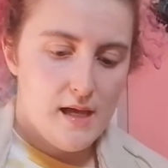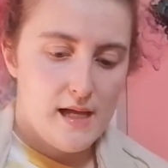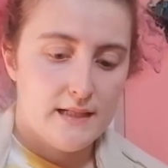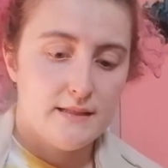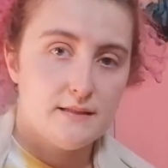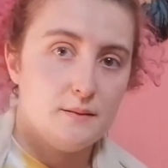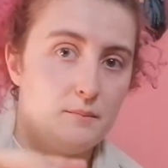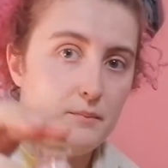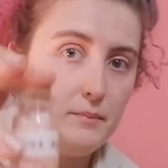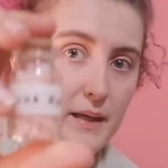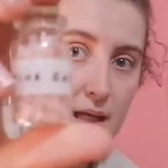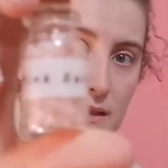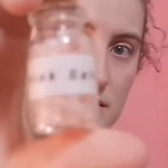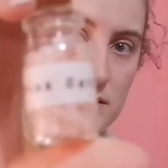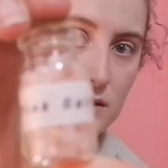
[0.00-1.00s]
And some
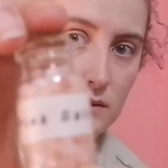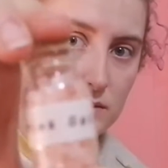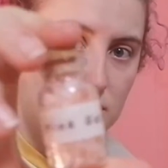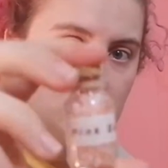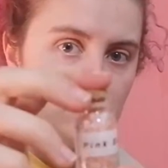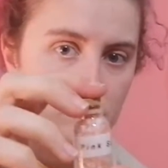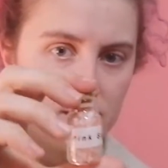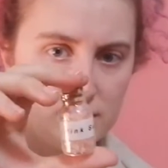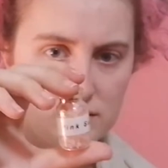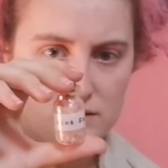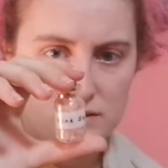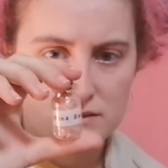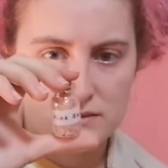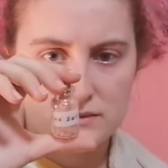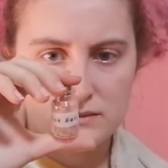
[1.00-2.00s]
pink salt,
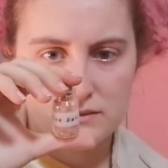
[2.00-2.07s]
which...